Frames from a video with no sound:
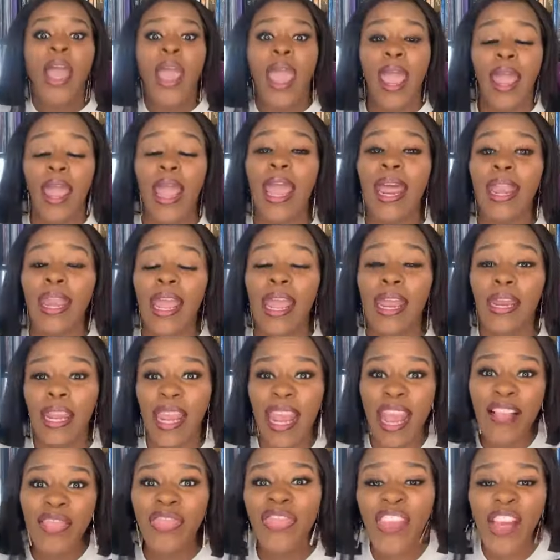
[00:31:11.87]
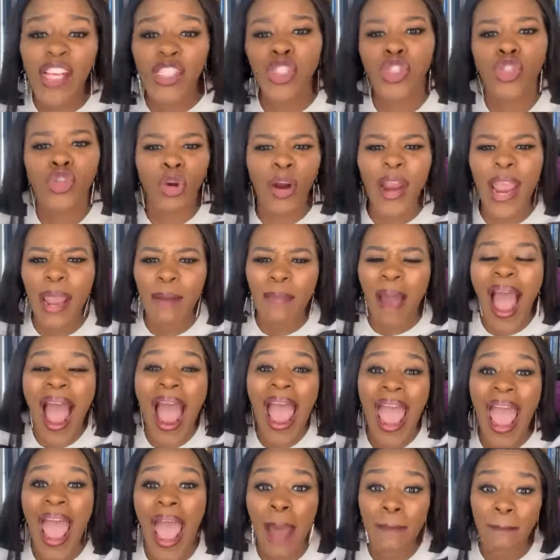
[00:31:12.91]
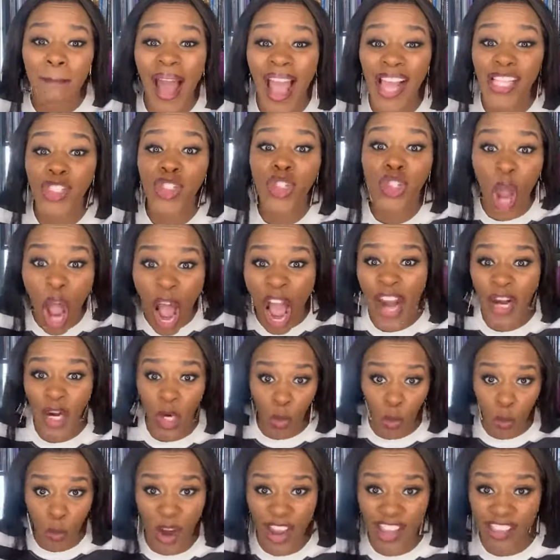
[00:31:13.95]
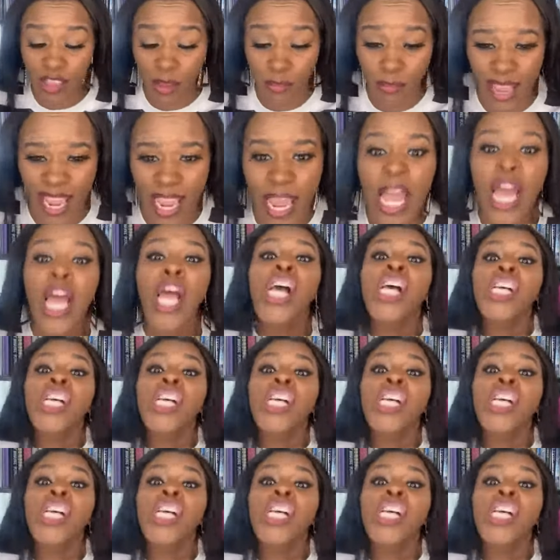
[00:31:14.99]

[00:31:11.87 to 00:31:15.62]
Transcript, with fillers: And, and, and in this dream, I had my daughter with me.